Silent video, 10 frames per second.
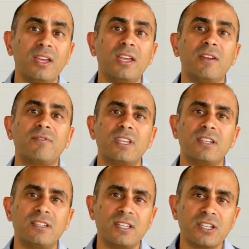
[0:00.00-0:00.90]
If the
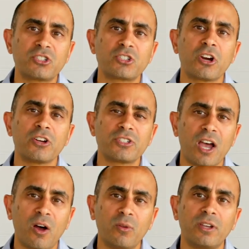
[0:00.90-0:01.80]
discharge
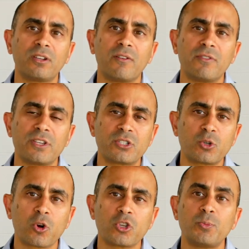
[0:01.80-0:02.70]
outlet of the
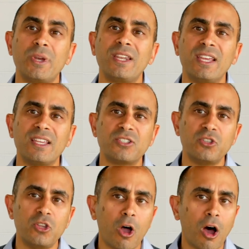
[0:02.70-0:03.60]
storage bin is
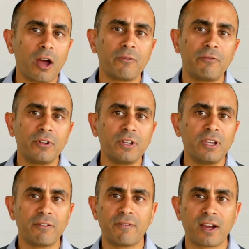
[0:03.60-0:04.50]
not fully
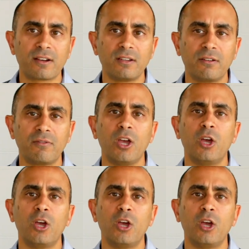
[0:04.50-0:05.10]
effective,